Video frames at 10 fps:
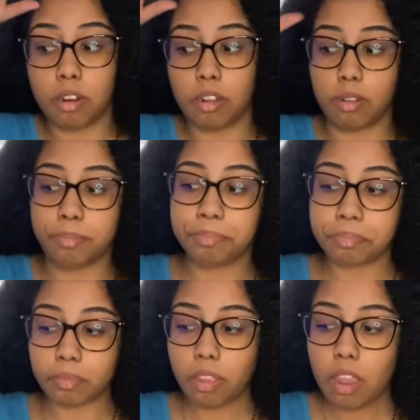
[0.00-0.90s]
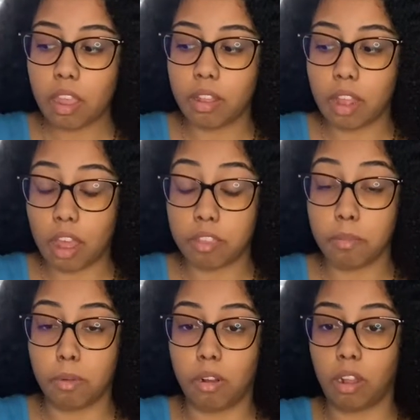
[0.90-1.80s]
um at the
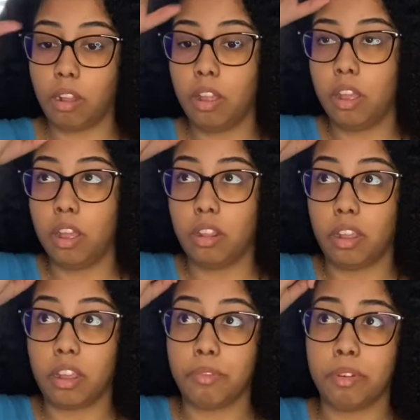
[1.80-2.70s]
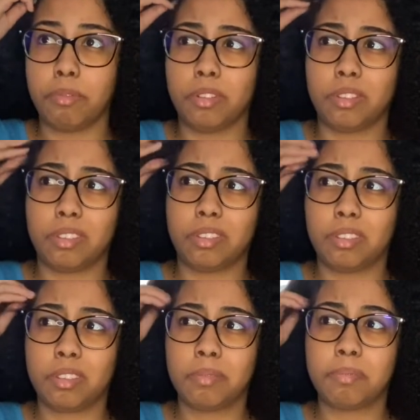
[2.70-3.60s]
mall, like every
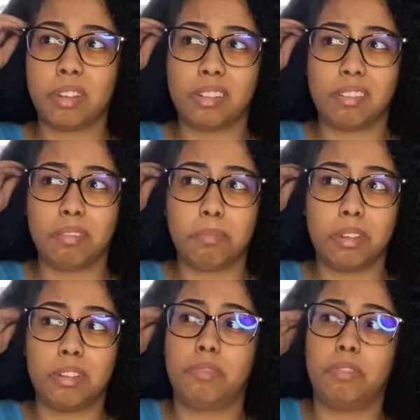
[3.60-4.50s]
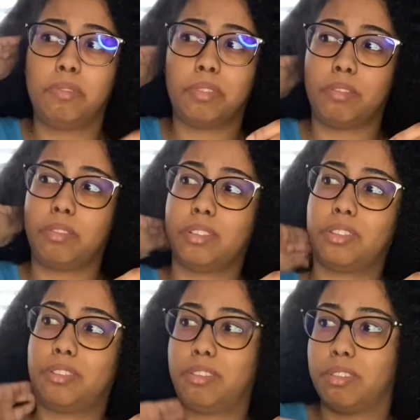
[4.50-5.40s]
once I don't know, month, every
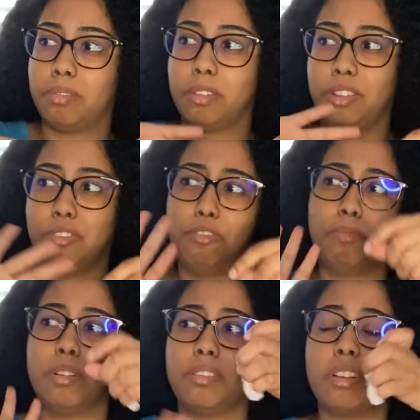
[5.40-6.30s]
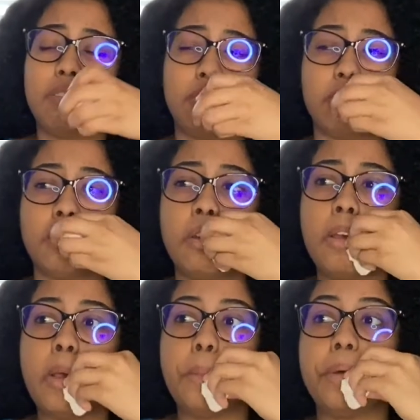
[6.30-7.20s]
once in two months, I don't know.
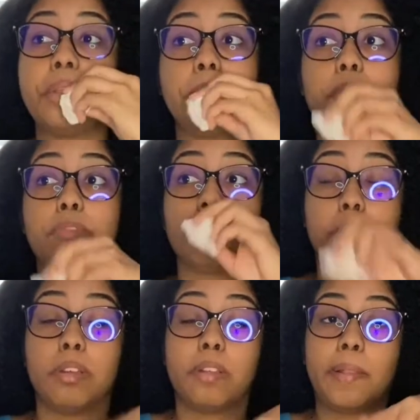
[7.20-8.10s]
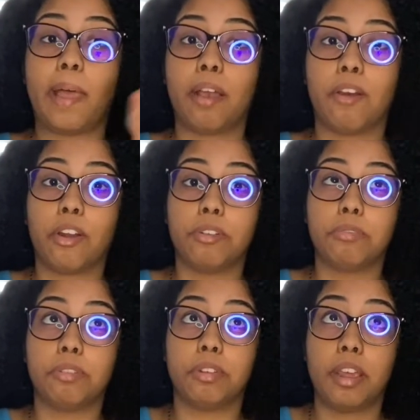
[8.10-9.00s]
But they would always put that
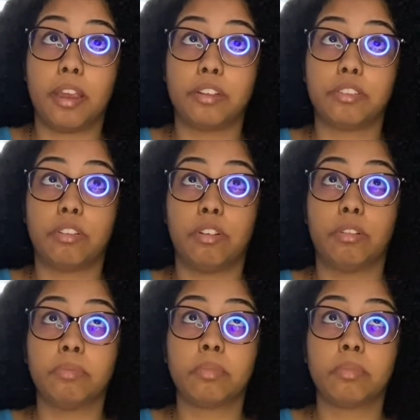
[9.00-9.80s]
Carnival there. So